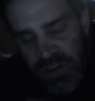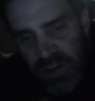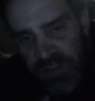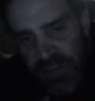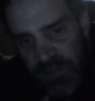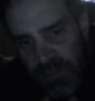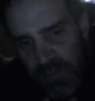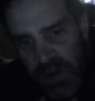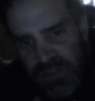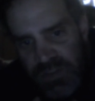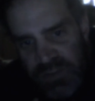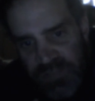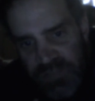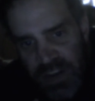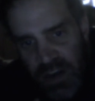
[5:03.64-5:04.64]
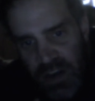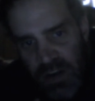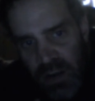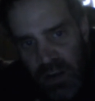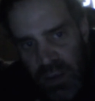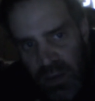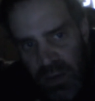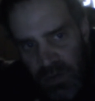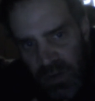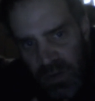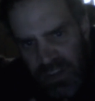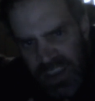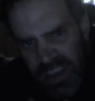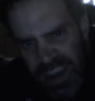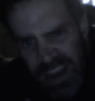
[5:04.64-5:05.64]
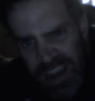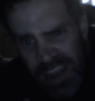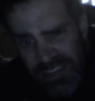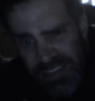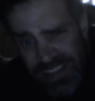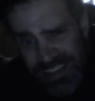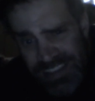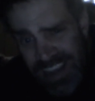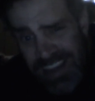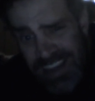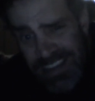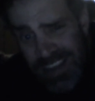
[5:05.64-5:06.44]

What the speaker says: two different posts and figure, well, they can't have the exact